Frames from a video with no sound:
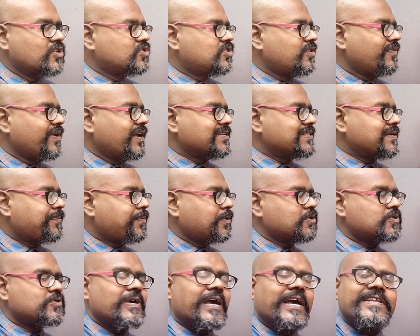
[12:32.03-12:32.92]
So we are
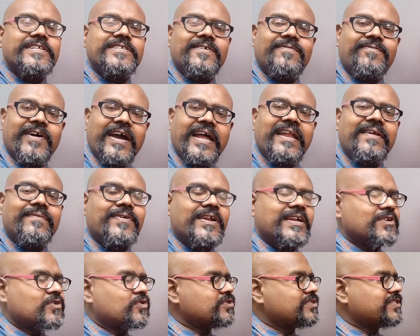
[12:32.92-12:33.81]
supposed to answer 5
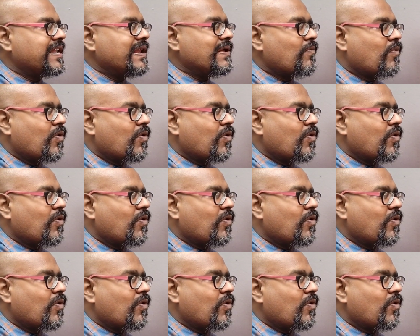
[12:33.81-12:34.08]
different questions.